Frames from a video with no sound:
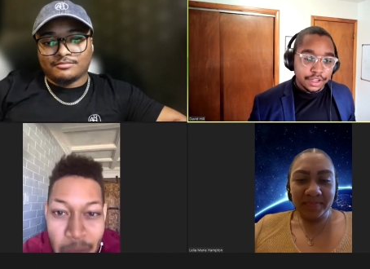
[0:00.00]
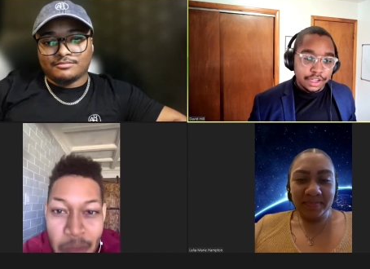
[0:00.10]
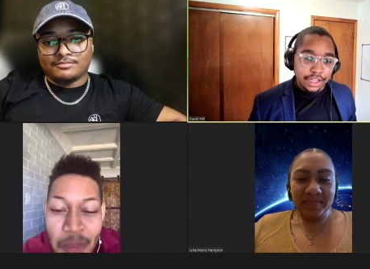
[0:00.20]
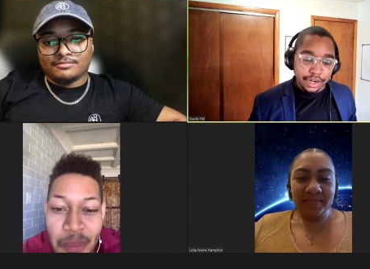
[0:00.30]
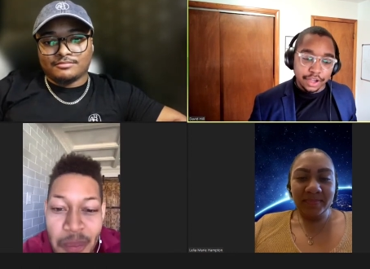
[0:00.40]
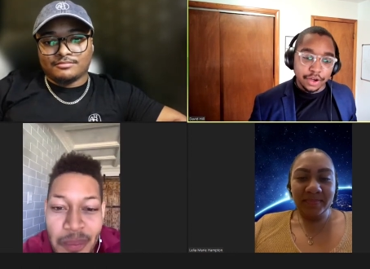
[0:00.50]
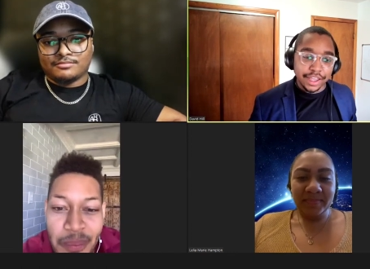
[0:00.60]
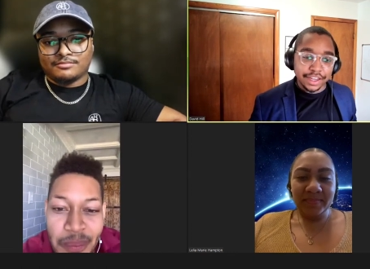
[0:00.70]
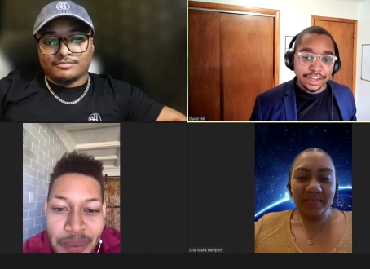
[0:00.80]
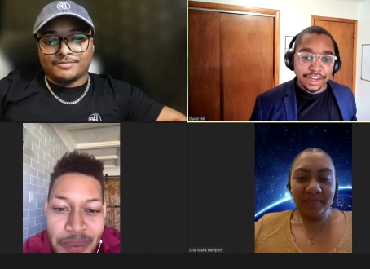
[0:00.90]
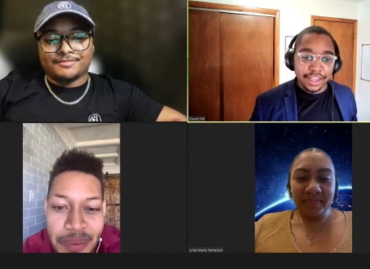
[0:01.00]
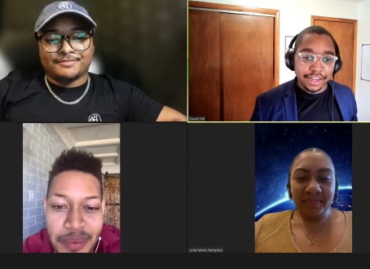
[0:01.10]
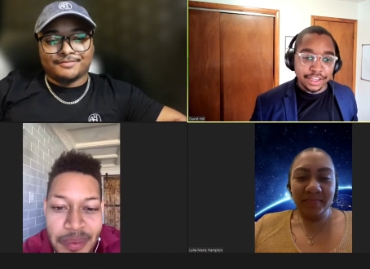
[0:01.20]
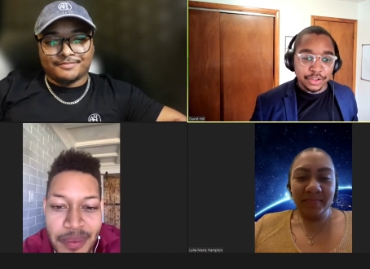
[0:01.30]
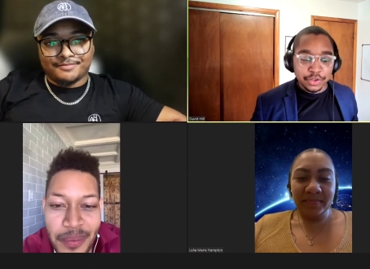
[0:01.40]
Speaker 1: kind of go hand in
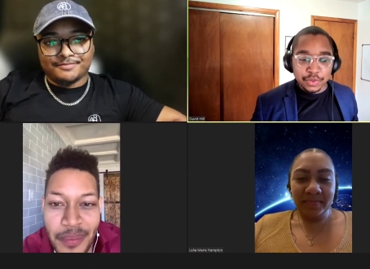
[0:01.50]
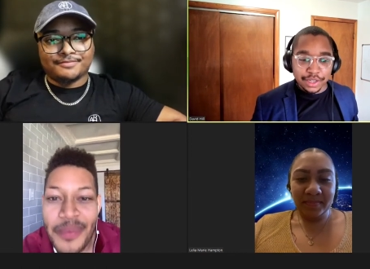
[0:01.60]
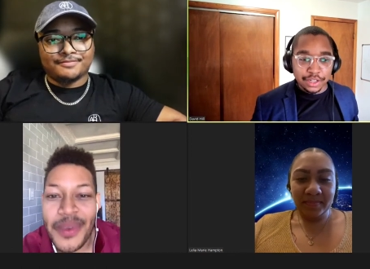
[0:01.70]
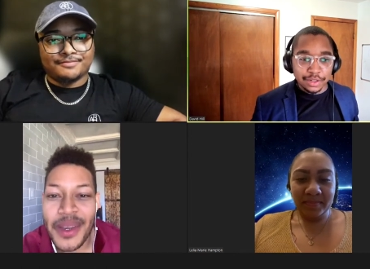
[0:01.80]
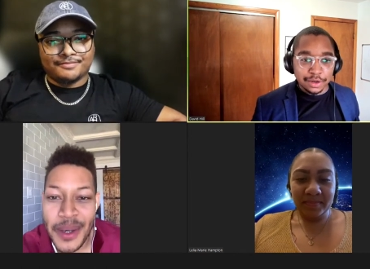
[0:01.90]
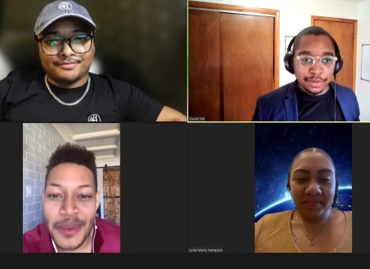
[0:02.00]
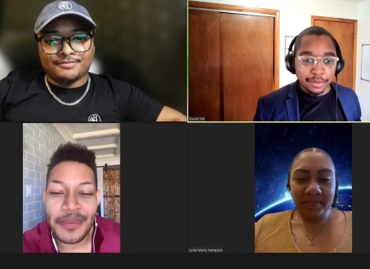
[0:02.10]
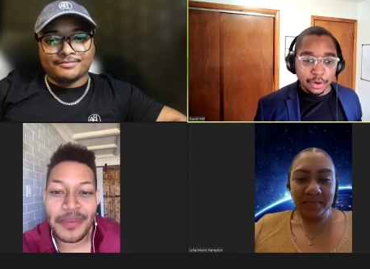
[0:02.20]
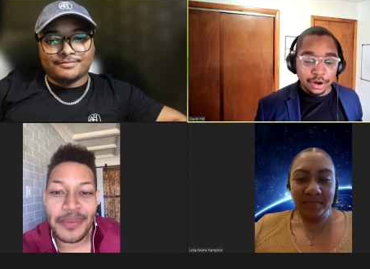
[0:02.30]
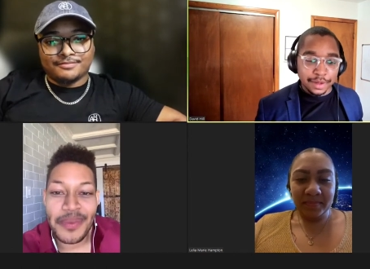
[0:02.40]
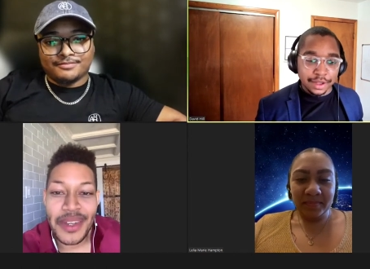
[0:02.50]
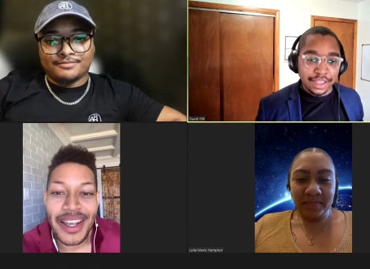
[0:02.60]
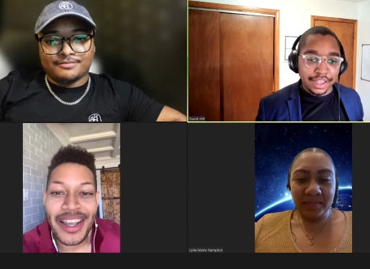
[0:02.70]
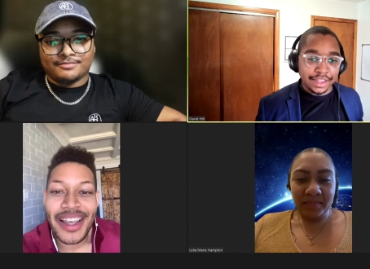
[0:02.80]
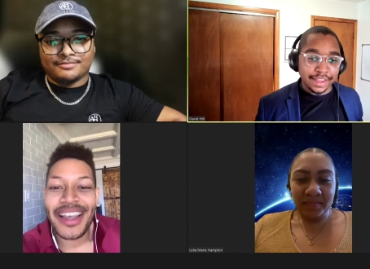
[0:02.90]
hand. Can you explain a little yeah. bit more about
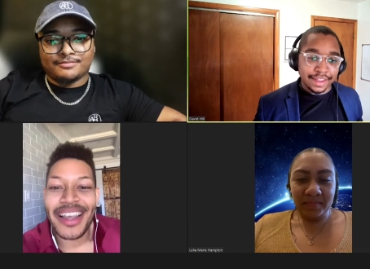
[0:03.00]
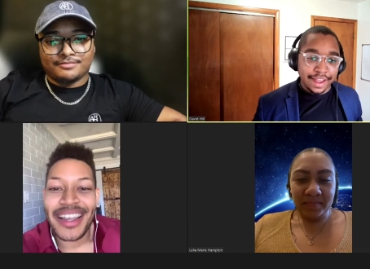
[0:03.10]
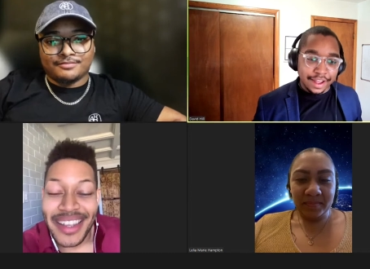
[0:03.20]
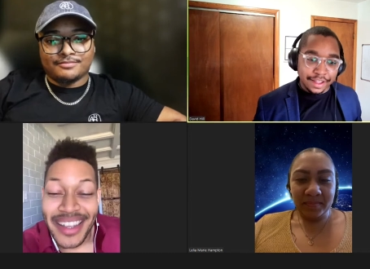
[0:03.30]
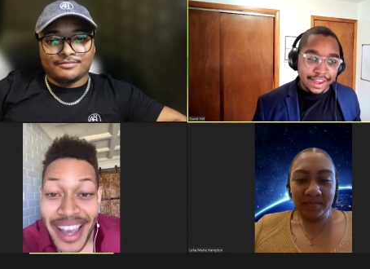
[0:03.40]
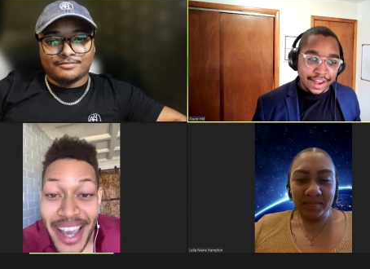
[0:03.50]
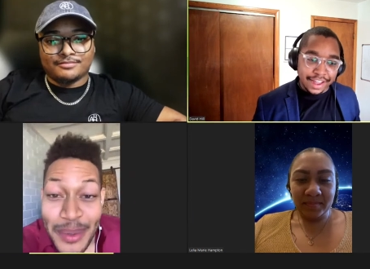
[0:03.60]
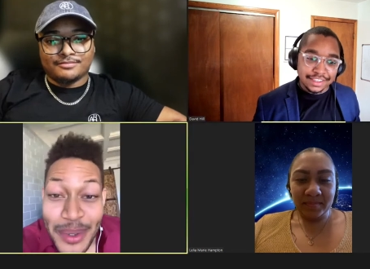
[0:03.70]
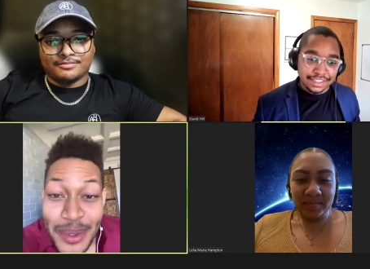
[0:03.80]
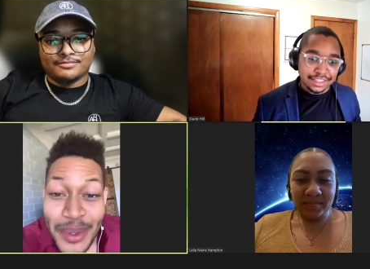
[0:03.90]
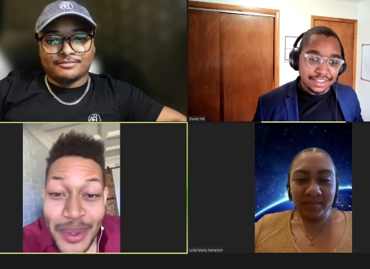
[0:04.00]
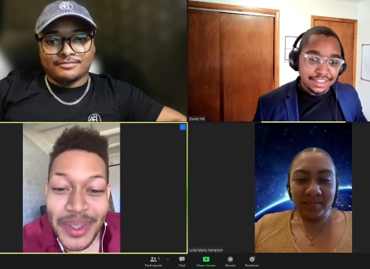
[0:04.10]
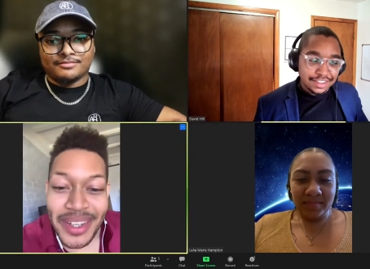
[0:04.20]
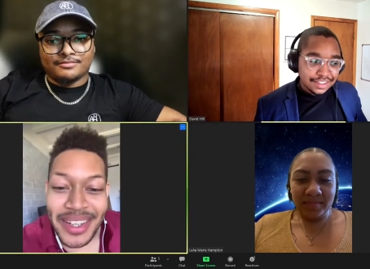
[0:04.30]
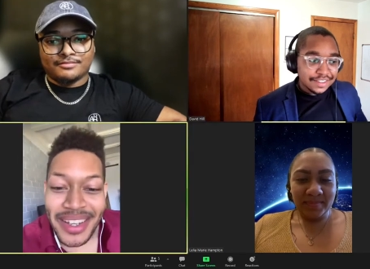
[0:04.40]
that? Like,
Speaker 2: yeah,
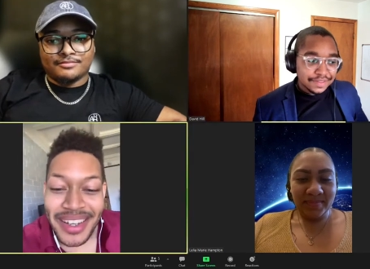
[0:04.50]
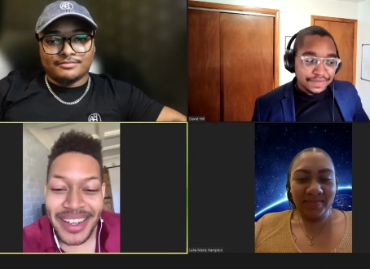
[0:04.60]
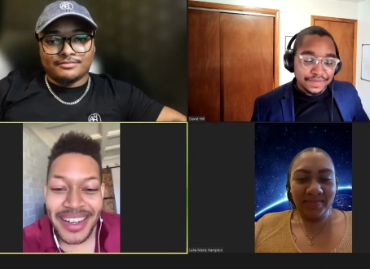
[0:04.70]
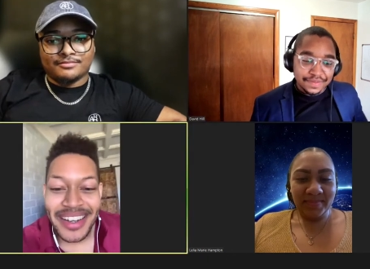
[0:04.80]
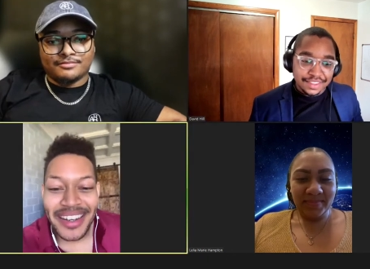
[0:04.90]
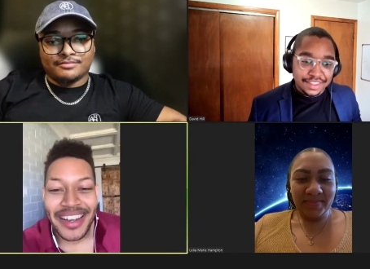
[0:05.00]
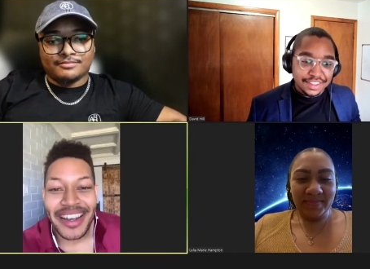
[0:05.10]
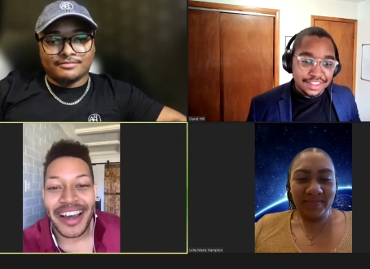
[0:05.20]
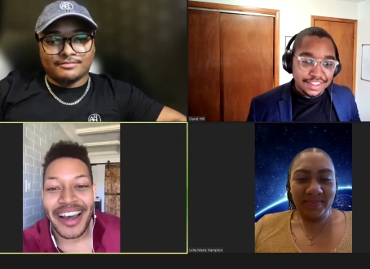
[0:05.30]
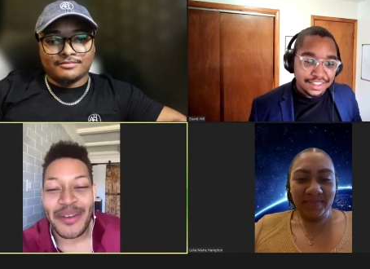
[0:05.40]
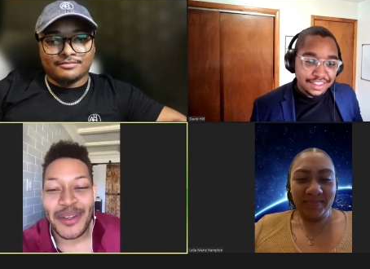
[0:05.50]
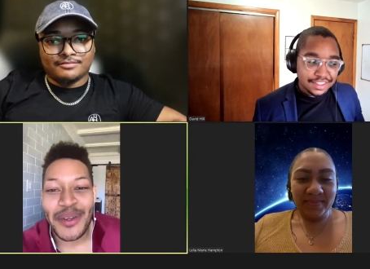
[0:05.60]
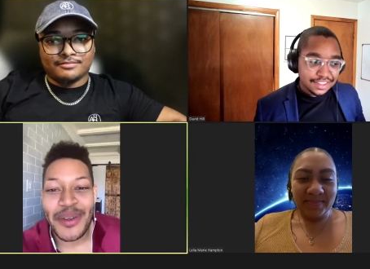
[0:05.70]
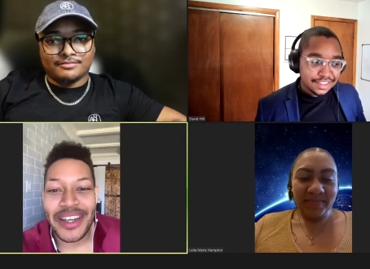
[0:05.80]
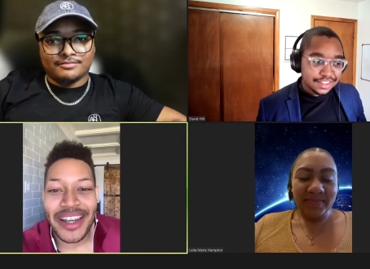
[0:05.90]
absolutely,
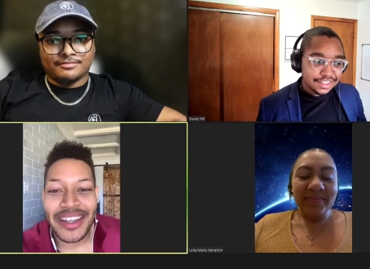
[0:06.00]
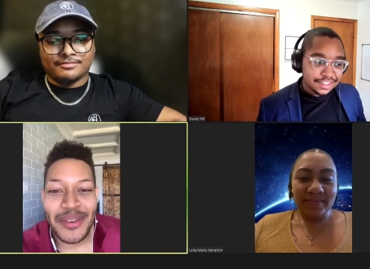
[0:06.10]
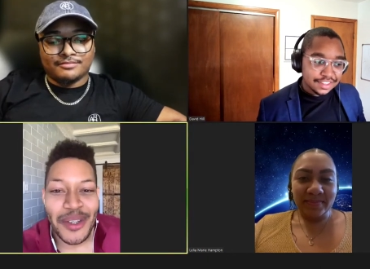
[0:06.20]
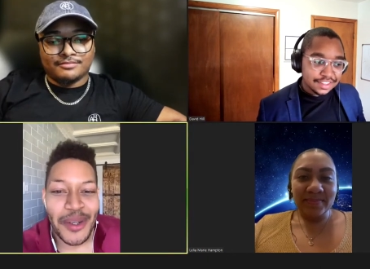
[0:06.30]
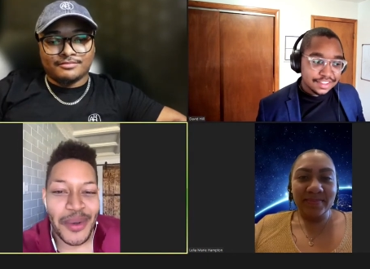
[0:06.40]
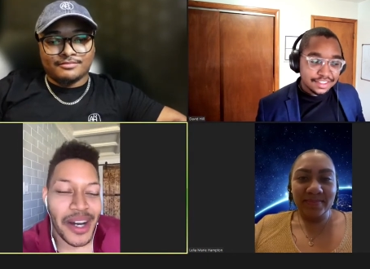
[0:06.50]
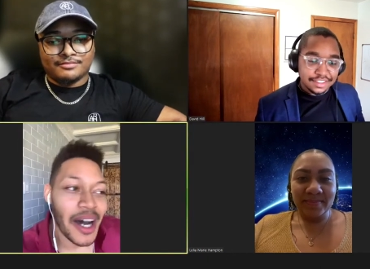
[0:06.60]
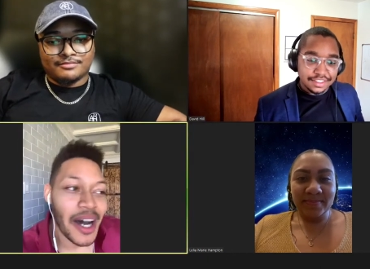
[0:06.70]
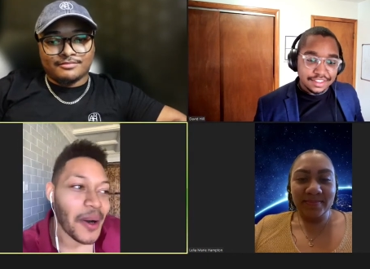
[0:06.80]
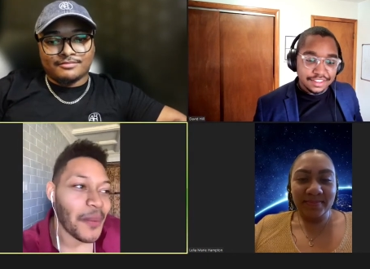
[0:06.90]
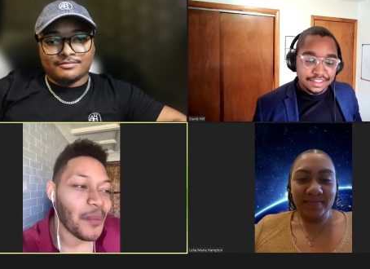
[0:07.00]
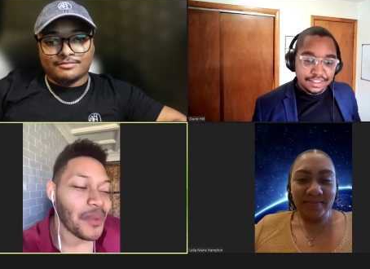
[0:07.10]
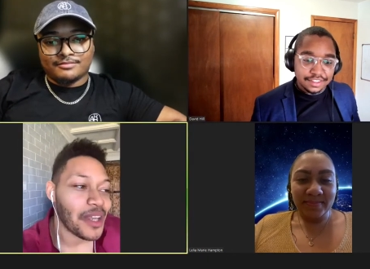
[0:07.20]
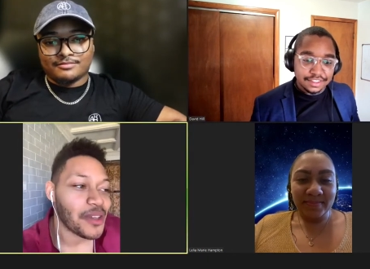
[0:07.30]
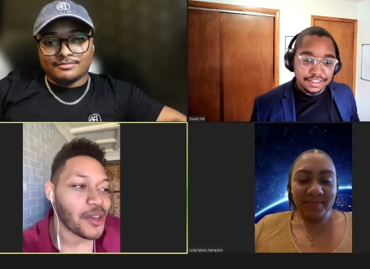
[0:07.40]
absolutely. I'd love to. Um,
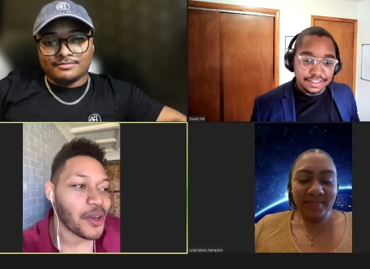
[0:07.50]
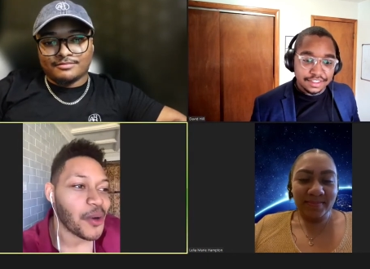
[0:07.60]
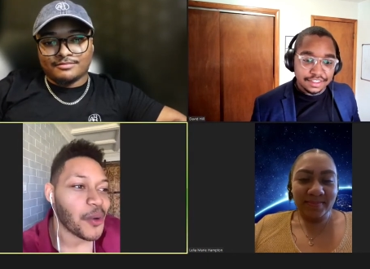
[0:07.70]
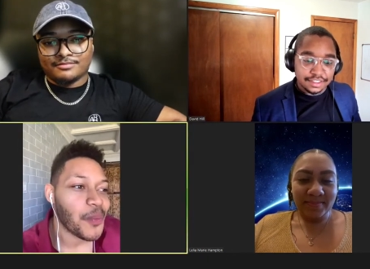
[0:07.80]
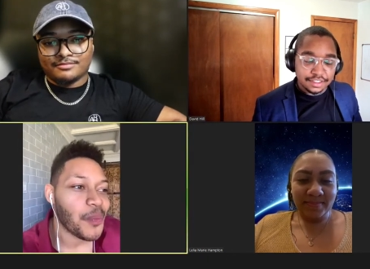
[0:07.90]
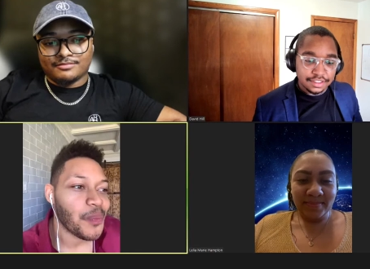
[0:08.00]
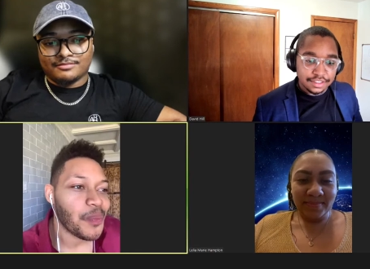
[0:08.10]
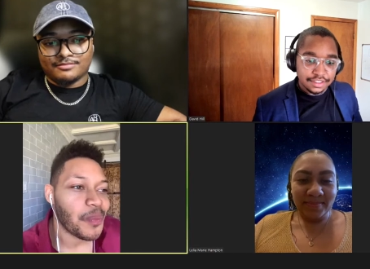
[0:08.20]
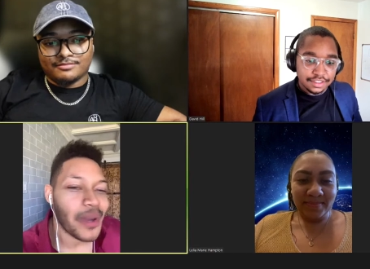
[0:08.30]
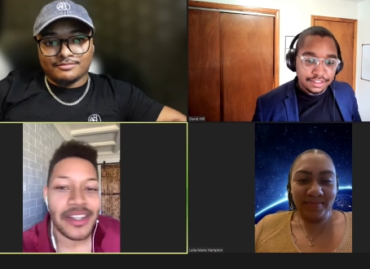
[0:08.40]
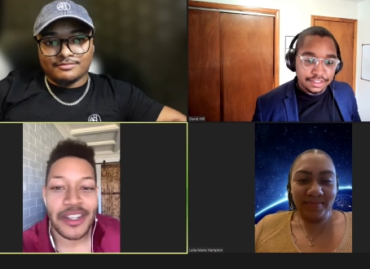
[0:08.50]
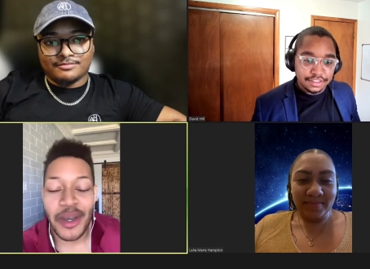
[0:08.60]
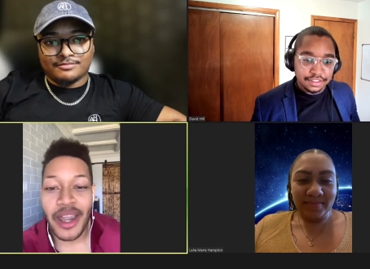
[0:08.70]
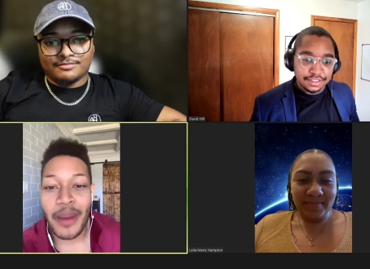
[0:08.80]
and so basically, I'm, I'm